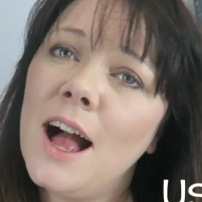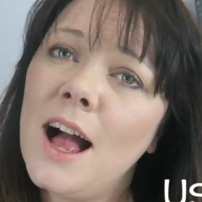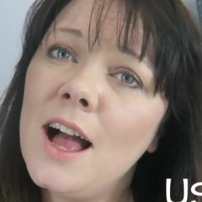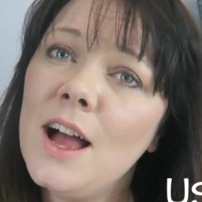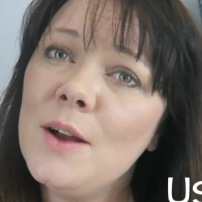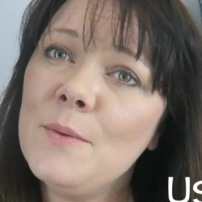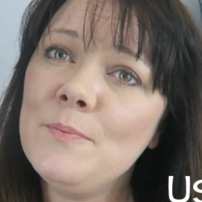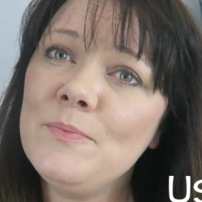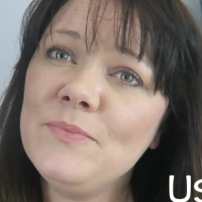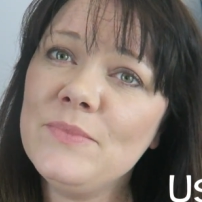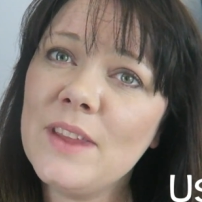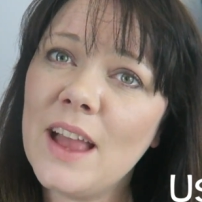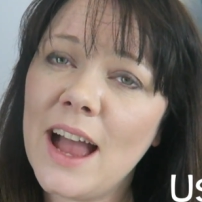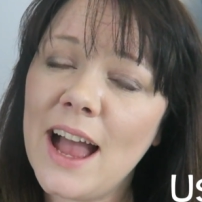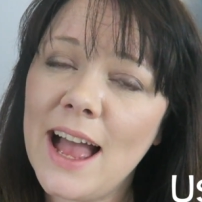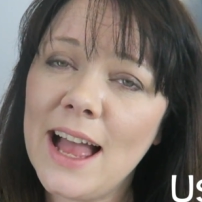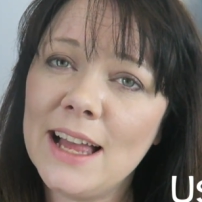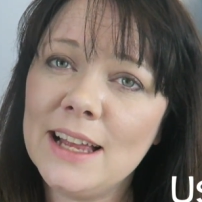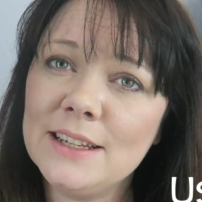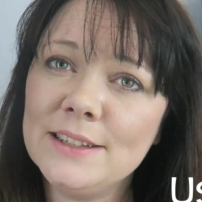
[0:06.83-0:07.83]
Um,
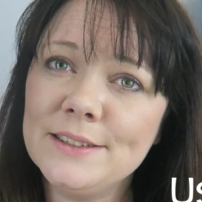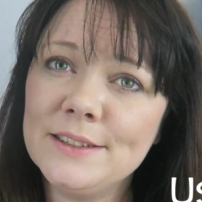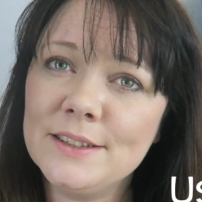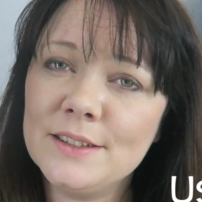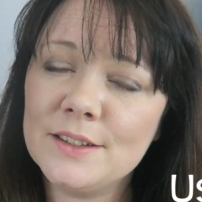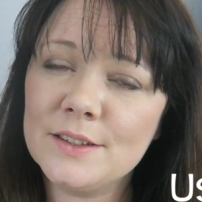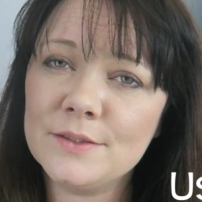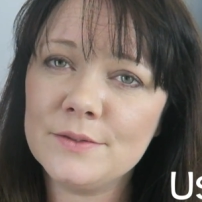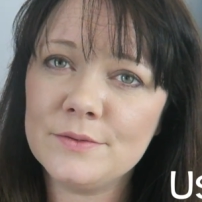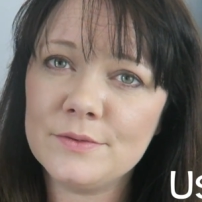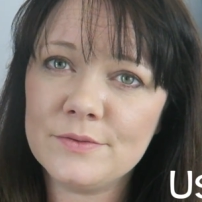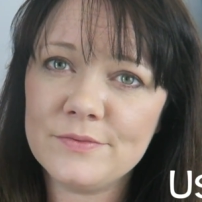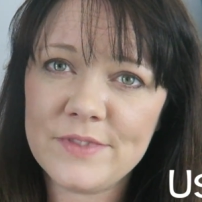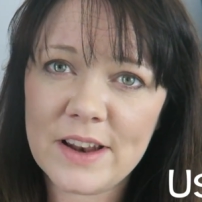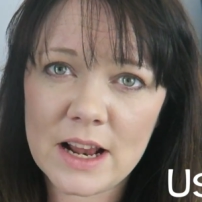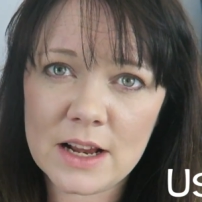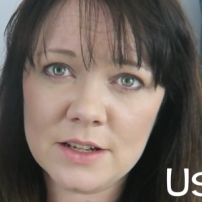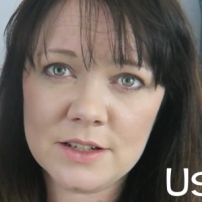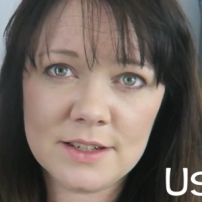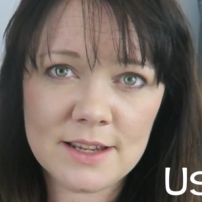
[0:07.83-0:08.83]
and
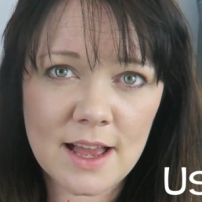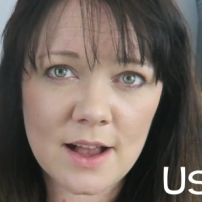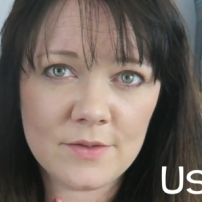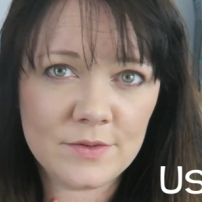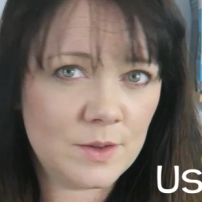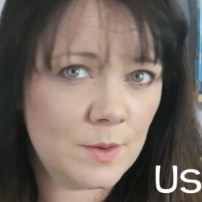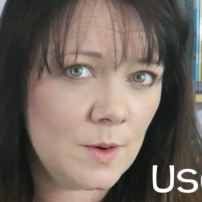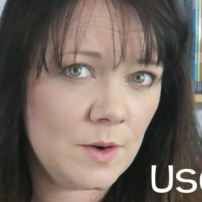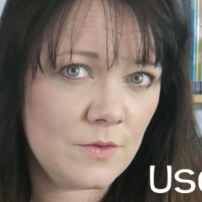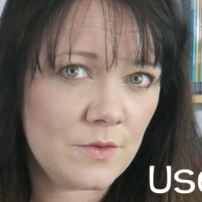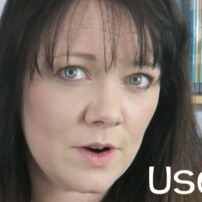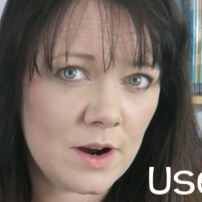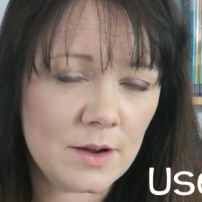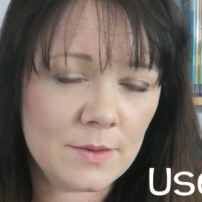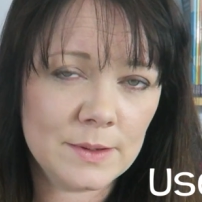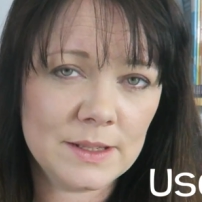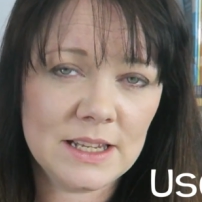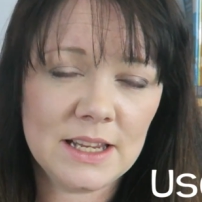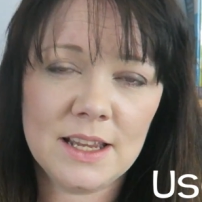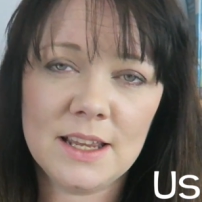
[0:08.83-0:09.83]
flash sale for twenty-four
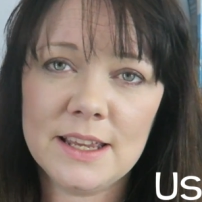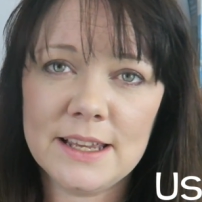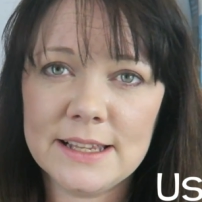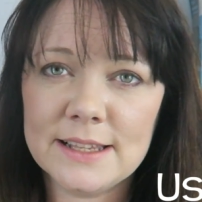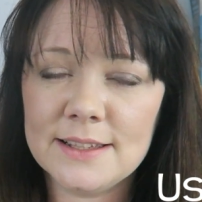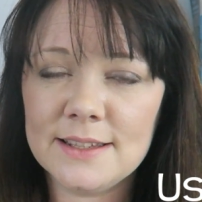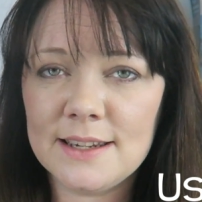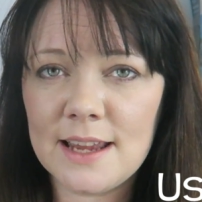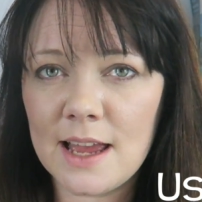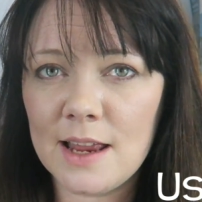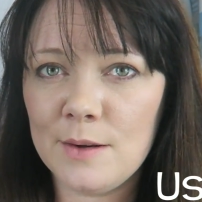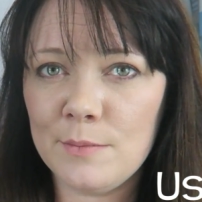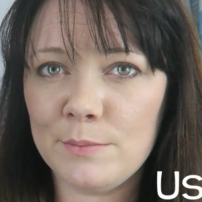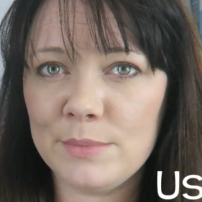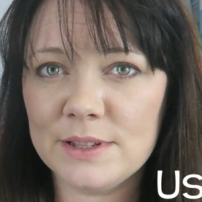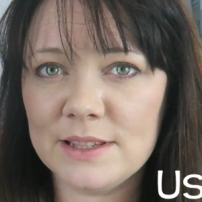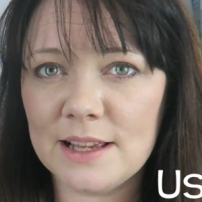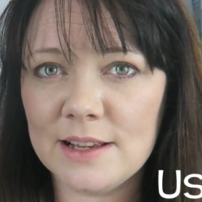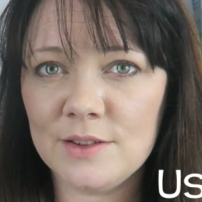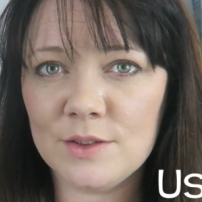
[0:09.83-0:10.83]
hours, he is ten
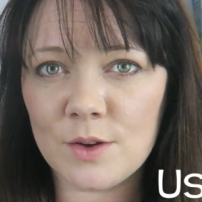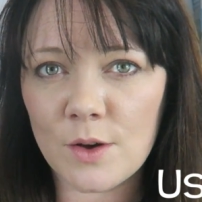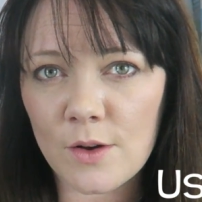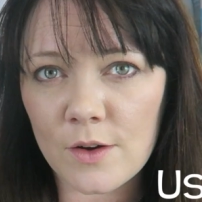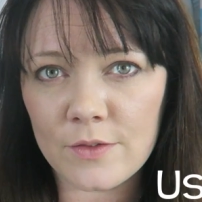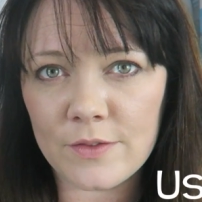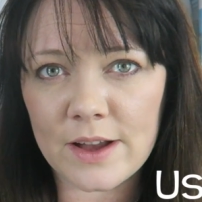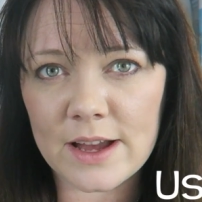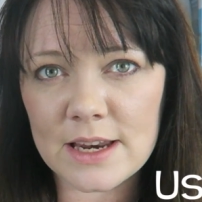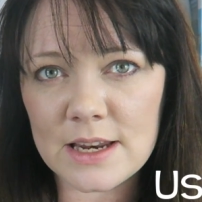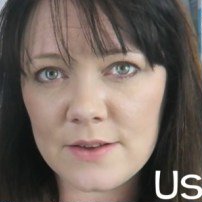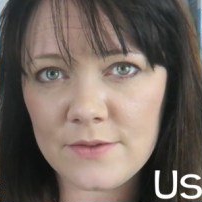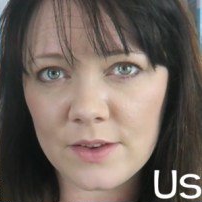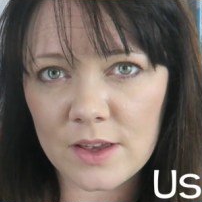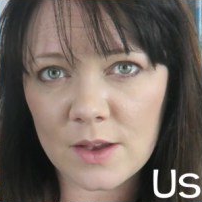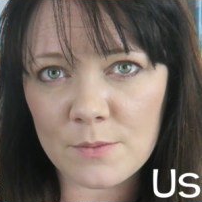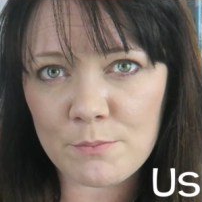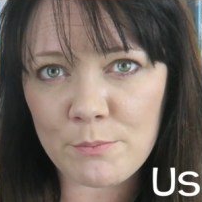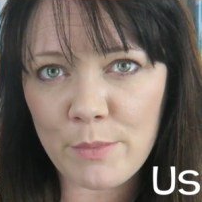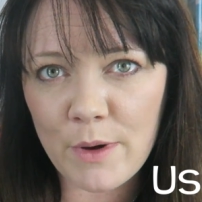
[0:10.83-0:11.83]
percent off. And if
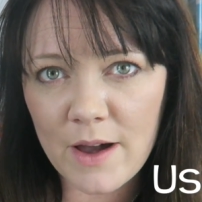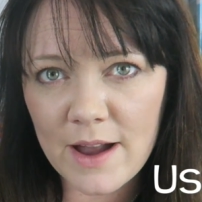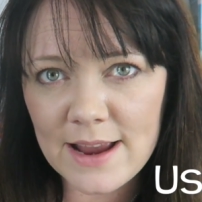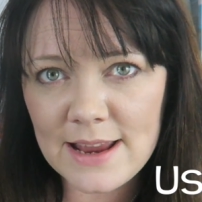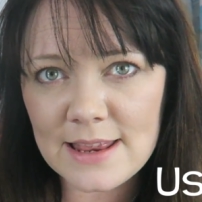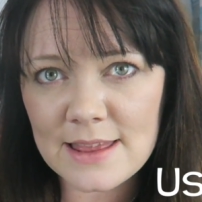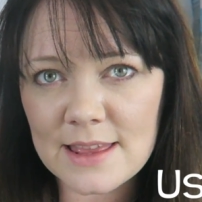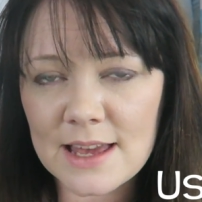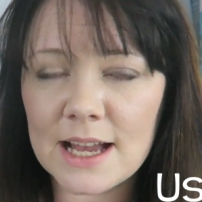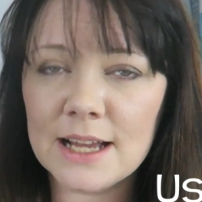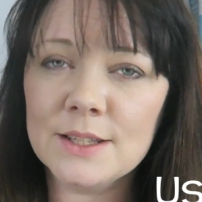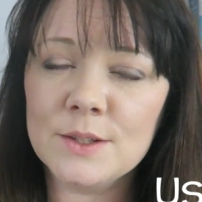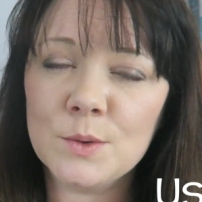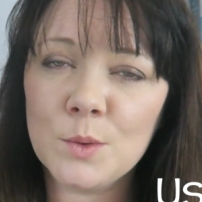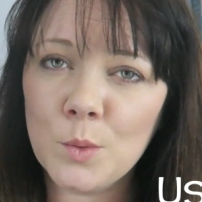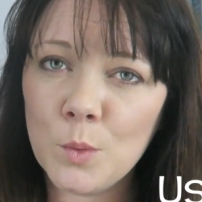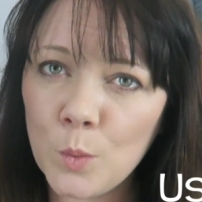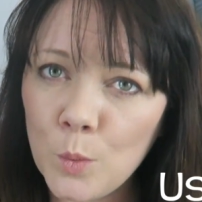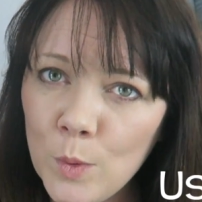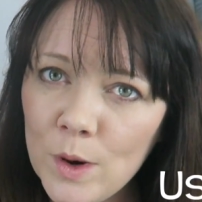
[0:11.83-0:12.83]
you combine that
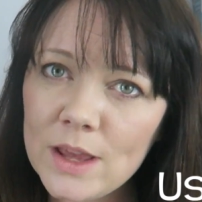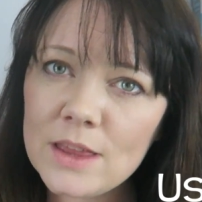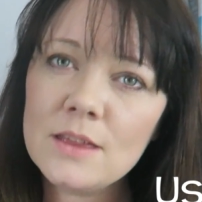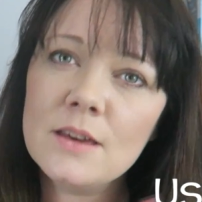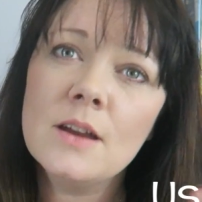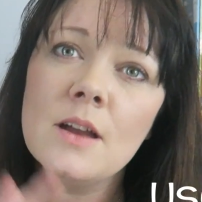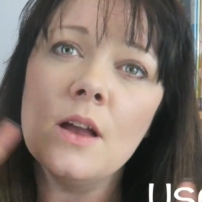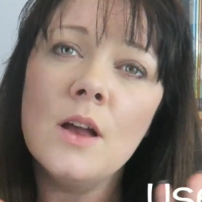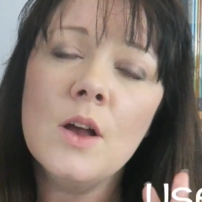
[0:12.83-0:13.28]
with